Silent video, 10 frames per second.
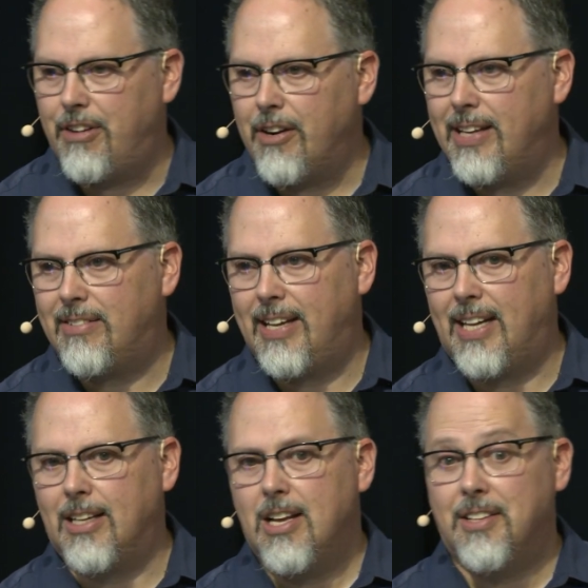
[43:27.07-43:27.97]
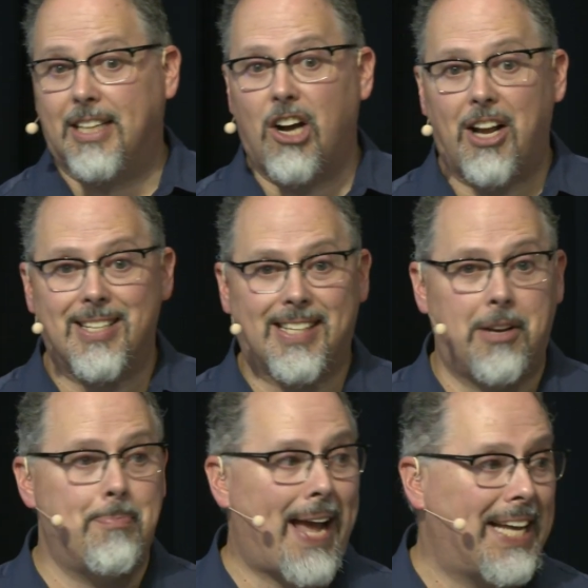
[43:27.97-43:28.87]
very thing that God has
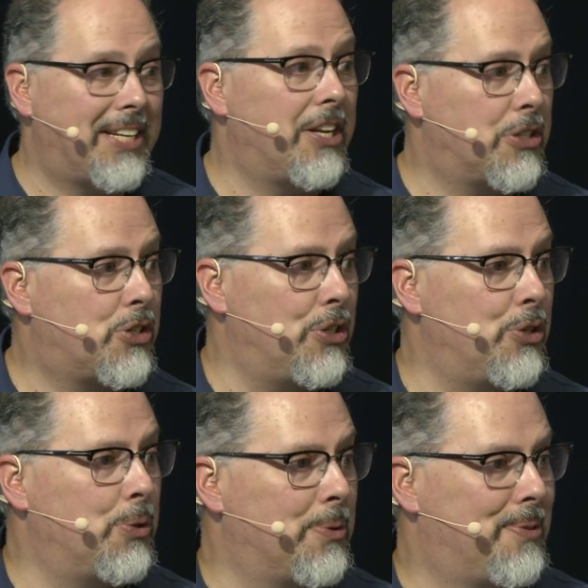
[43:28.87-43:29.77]
commanded us to do.